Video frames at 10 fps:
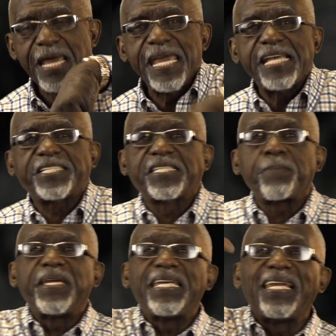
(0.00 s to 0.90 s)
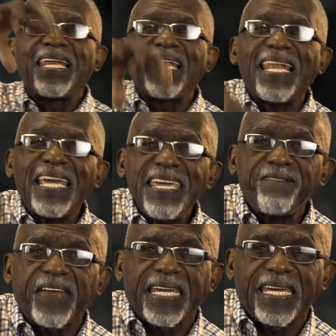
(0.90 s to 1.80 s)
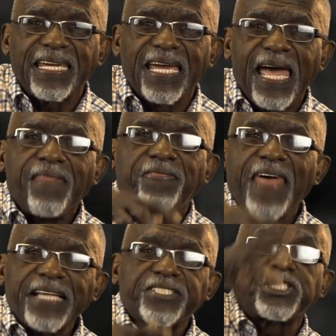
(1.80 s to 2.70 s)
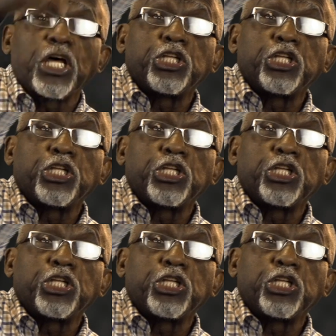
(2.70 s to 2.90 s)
It's the believing that's the